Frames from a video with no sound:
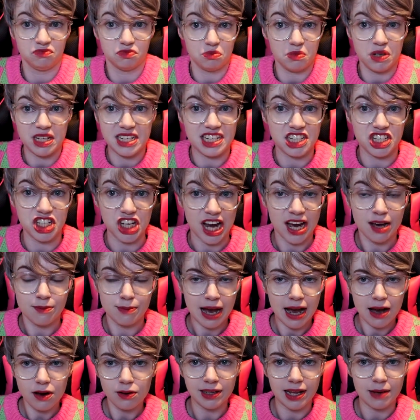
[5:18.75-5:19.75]
me to chat
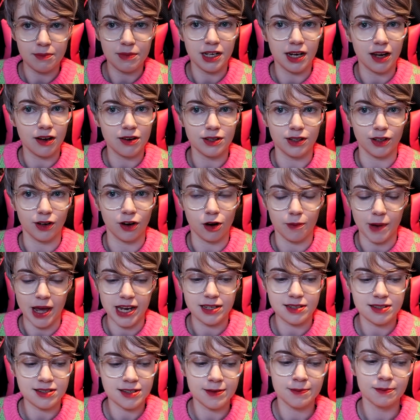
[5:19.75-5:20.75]
about, let me know in the
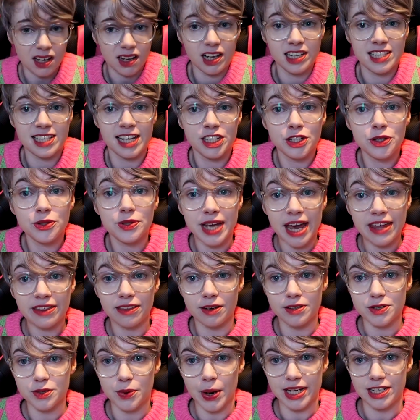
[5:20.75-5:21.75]
comments. Because I do get
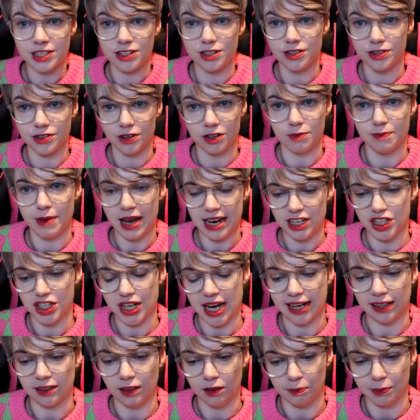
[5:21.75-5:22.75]
those questions on the main
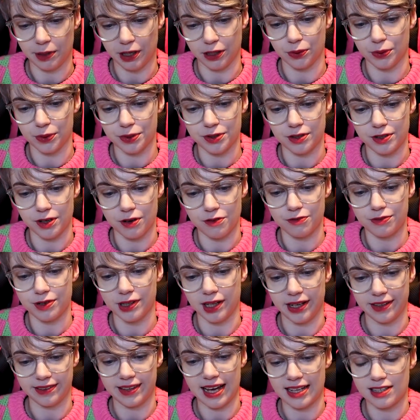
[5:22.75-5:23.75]
channel, but I also don't feel
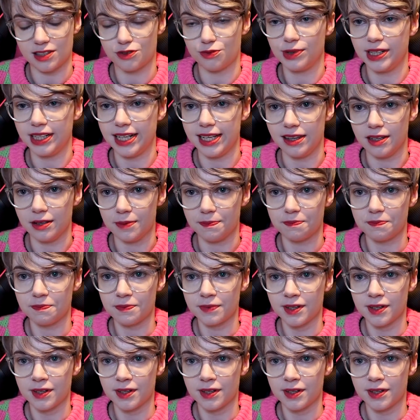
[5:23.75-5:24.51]
like that's really the...